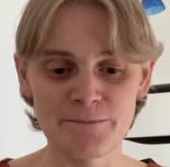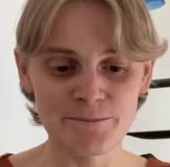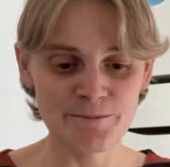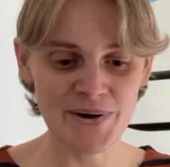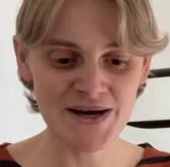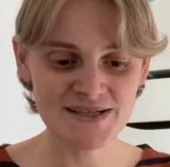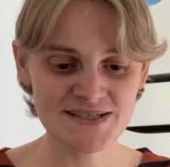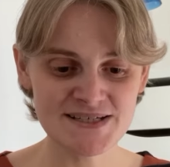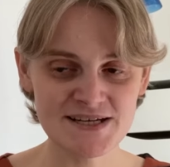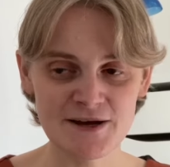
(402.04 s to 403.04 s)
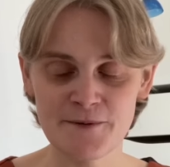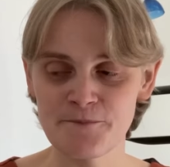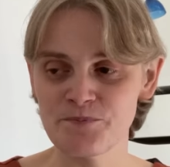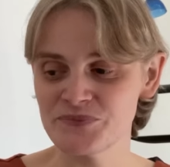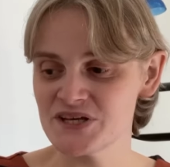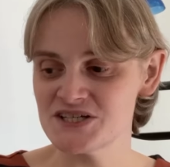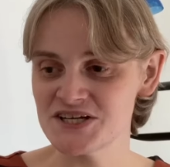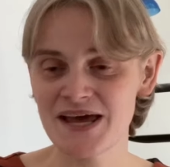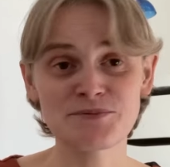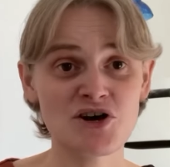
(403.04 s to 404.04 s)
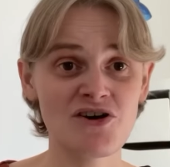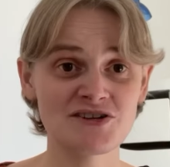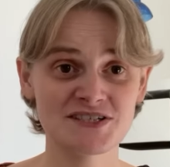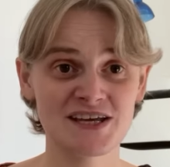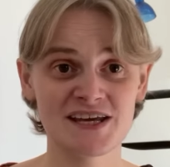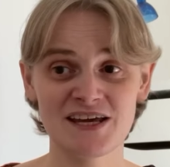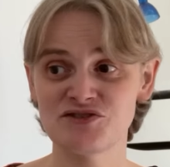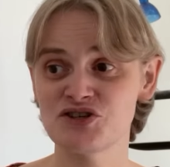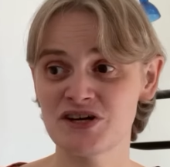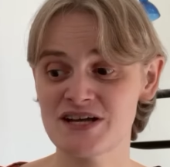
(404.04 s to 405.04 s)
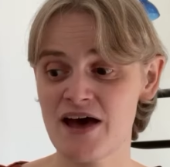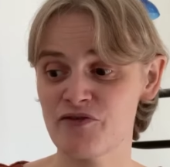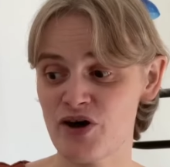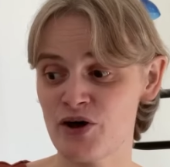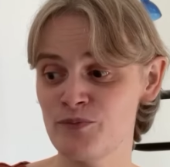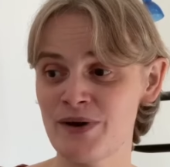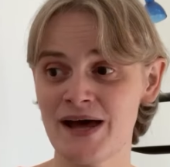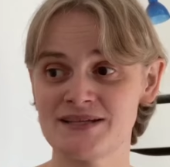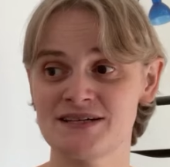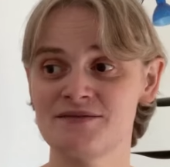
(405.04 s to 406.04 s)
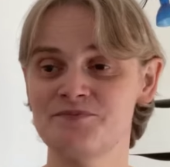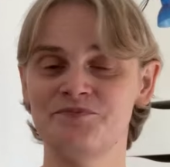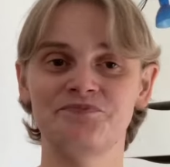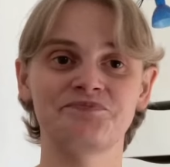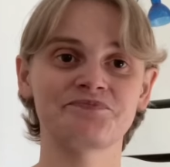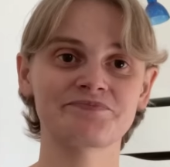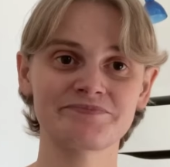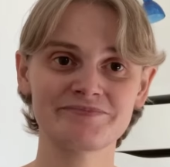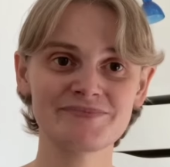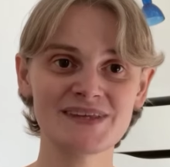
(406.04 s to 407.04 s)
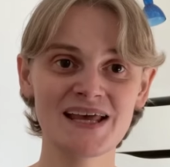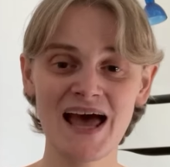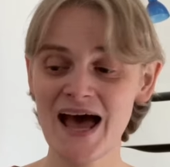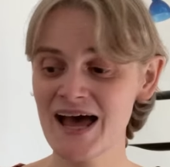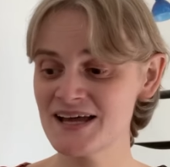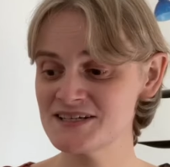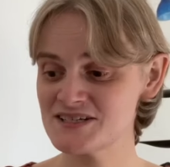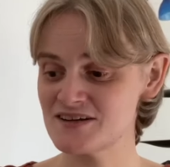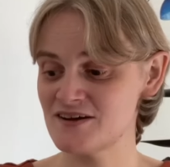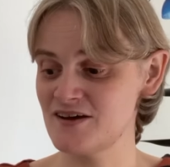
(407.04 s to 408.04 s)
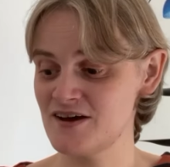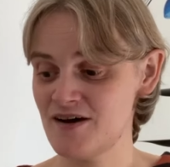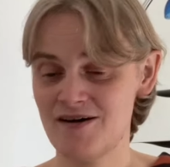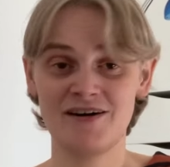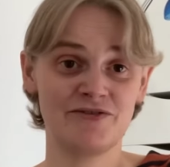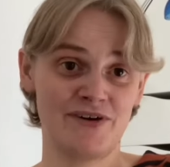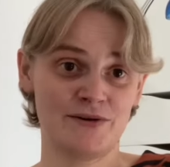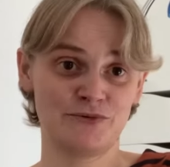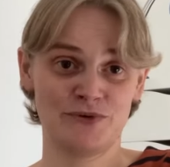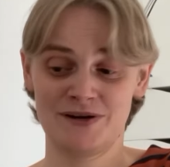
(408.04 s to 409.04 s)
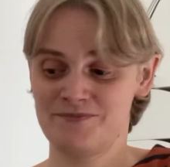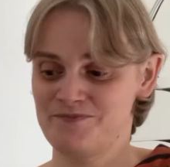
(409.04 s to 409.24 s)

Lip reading: But she kept asking if she could have her own pattern, and I found one.